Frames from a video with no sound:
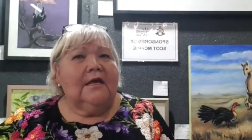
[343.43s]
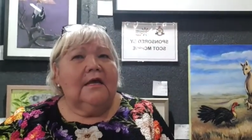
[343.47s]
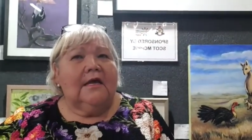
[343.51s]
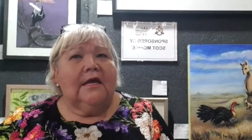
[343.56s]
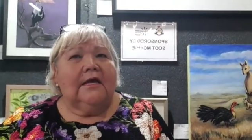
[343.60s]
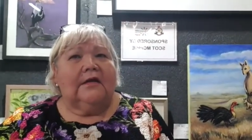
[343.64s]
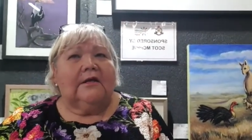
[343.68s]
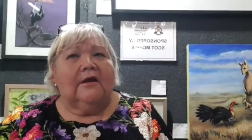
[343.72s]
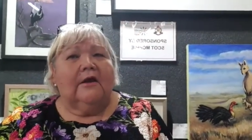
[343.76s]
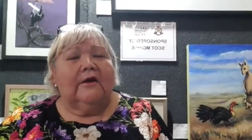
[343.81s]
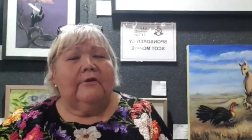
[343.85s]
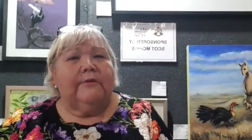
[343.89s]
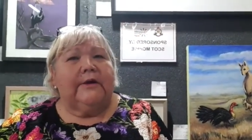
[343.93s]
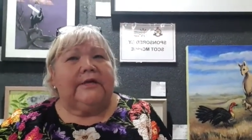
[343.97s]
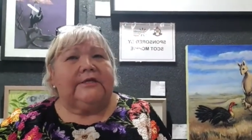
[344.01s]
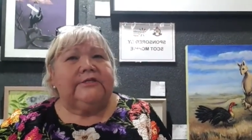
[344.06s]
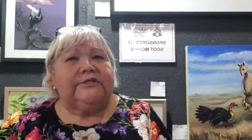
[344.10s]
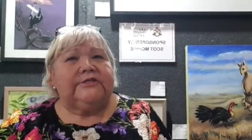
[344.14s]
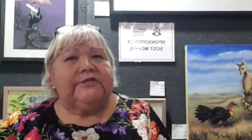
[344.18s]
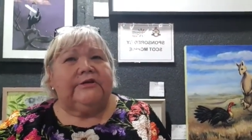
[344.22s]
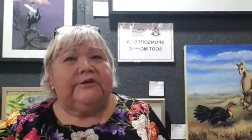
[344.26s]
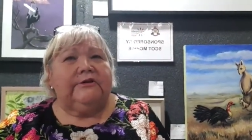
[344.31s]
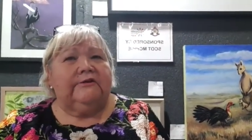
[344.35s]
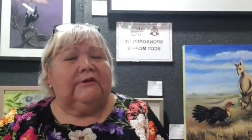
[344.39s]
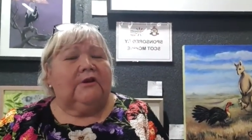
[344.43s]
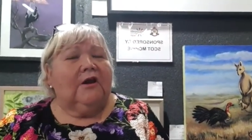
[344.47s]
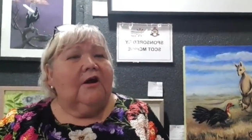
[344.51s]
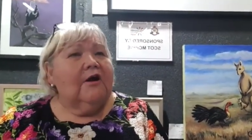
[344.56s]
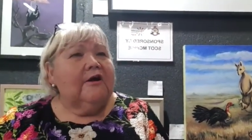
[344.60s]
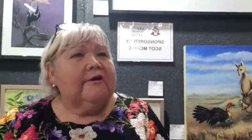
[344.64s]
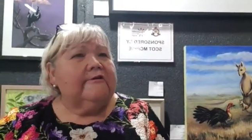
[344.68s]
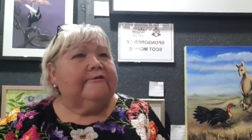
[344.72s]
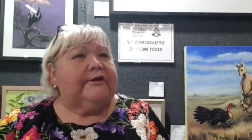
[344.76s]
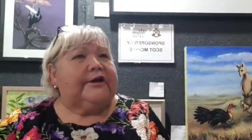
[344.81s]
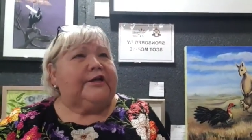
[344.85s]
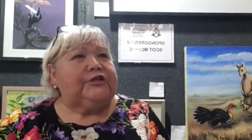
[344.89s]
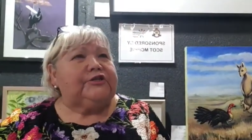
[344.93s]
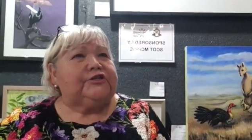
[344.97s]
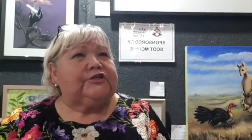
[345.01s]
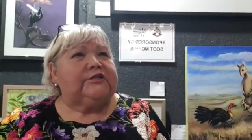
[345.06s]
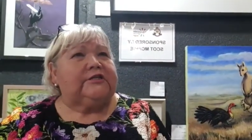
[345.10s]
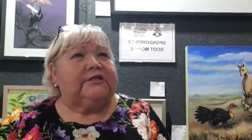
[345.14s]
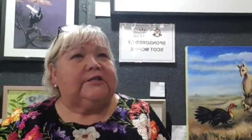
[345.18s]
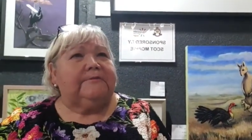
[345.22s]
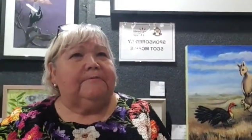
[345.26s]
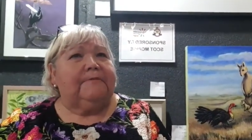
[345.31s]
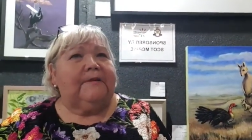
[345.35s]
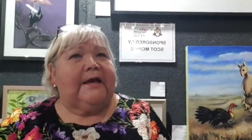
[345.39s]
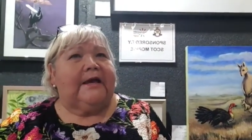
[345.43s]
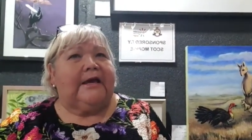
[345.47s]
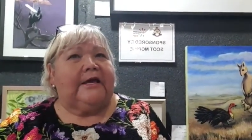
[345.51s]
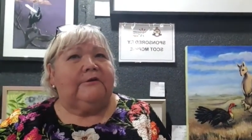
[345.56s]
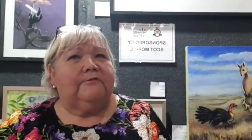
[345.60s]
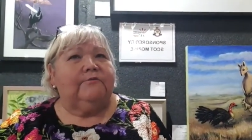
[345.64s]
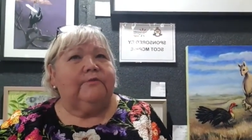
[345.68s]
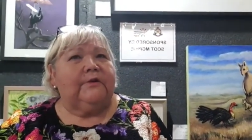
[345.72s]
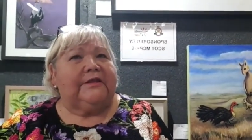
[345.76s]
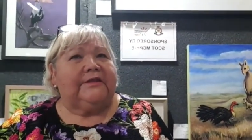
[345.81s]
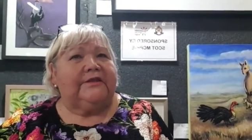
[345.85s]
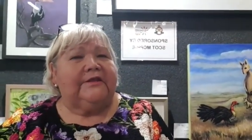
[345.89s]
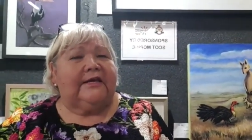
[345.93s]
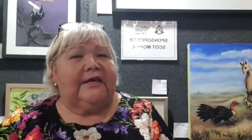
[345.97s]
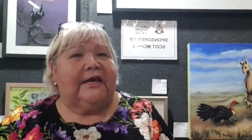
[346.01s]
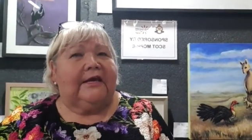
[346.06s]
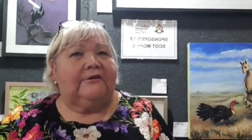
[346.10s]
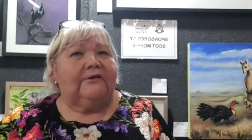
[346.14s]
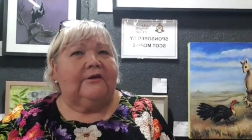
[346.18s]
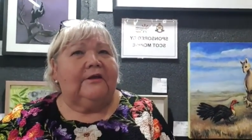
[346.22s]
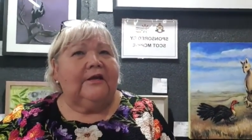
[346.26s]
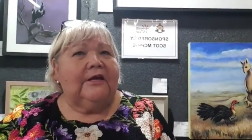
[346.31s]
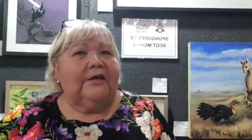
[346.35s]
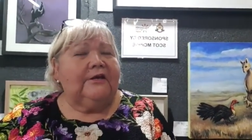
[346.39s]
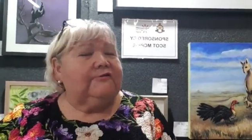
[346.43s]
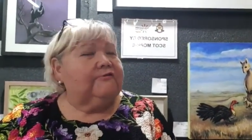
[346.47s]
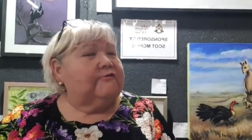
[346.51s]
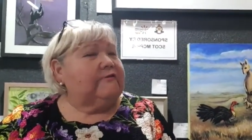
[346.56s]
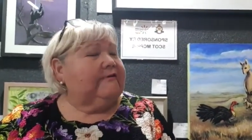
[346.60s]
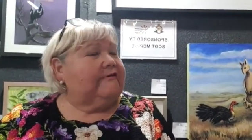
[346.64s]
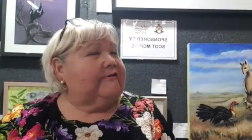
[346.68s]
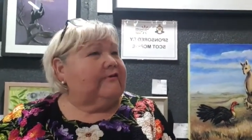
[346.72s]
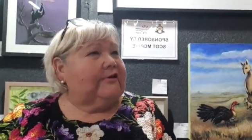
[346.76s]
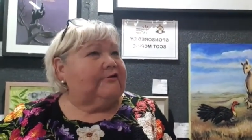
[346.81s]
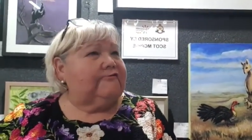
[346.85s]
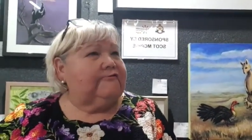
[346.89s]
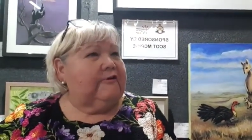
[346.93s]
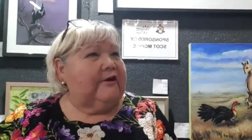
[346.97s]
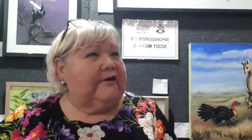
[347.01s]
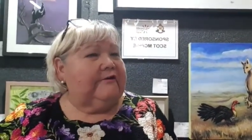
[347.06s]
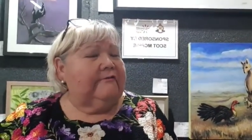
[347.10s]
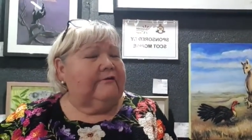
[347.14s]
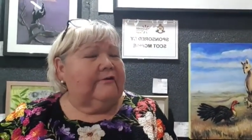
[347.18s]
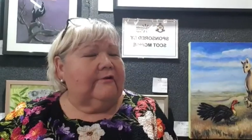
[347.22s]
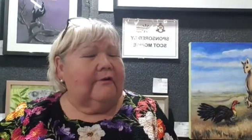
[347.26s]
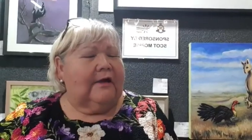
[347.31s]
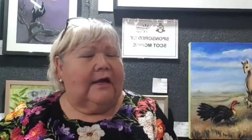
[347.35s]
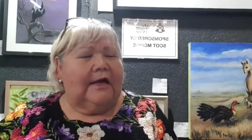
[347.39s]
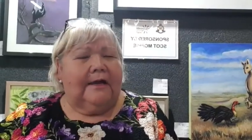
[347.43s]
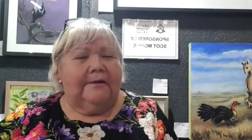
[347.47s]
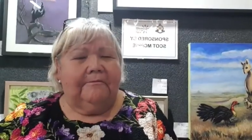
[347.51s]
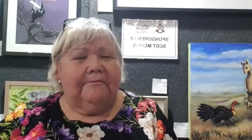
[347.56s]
And I went to Longridge to paint with Trevor